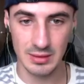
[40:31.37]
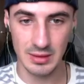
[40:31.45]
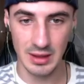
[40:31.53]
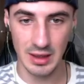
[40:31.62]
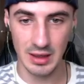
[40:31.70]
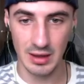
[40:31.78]

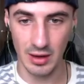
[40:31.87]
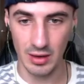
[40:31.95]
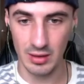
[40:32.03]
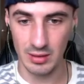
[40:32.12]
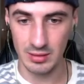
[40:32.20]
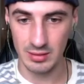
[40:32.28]
Where'd they
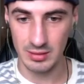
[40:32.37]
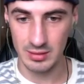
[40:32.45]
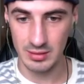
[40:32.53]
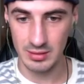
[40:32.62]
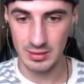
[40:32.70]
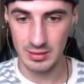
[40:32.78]
go?
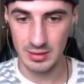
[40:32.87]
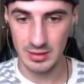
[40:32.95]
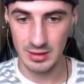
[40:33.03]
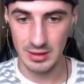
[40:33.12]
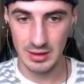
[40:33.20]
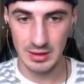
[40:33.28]

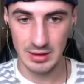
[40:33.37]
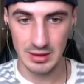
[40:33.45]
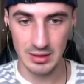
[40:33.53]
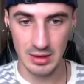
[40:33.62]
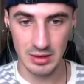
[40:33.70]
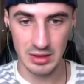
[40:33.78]

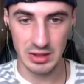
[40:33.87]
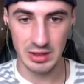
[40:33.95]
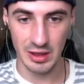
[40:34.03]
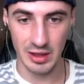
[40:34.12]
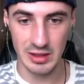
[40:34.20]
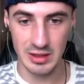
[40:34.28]
They just
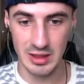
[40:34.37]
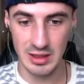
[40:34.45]
slice